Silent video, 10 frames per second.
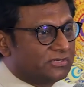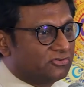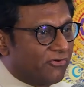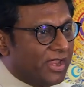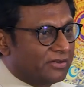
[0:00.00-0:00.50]

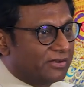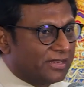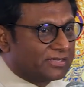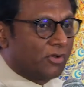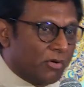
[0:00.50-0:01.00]
in trade
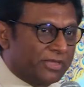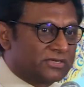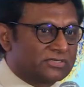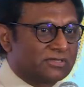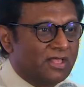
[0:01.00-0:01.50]
and
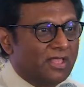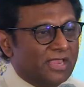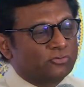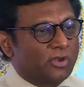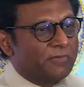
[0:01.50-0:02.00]
economics.
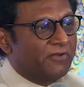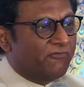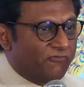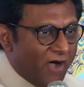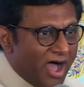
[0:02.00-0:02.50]
It would have been
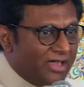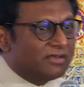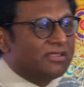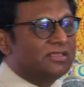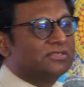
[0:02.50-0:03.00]

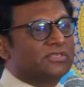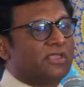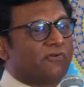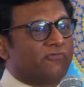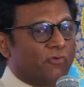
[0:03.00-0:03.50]
far
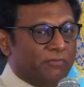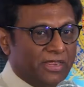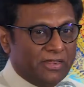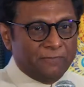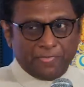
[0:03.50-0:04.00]
easier for
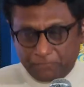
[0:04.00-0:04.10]
me,